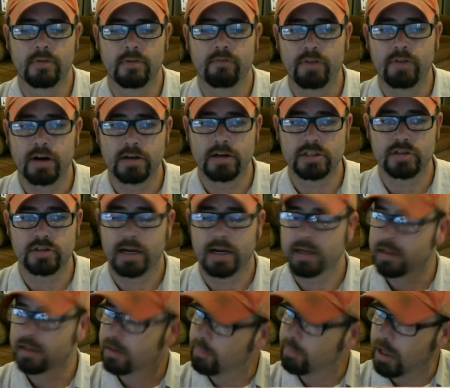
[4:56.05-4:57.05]
Very
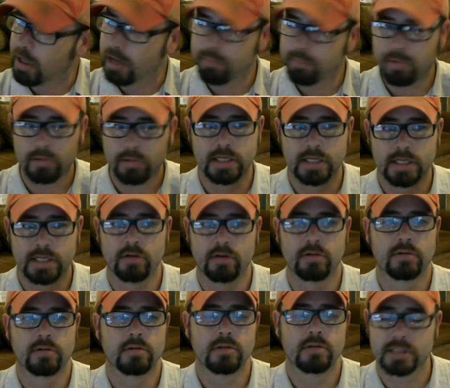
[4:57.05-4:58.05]
striking. The blonde
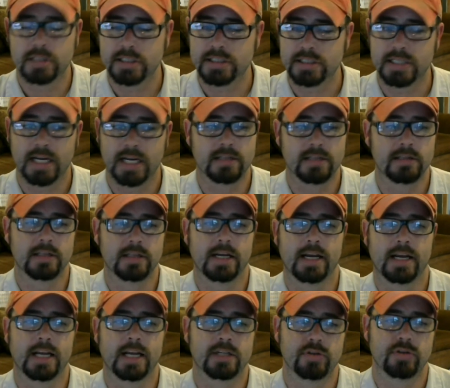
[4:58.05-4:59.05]
ponytail looks exactly
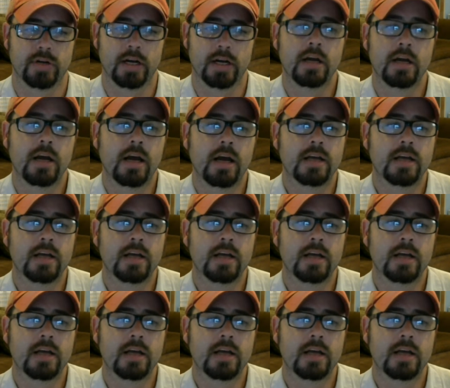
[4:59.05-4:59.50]
like Andrea.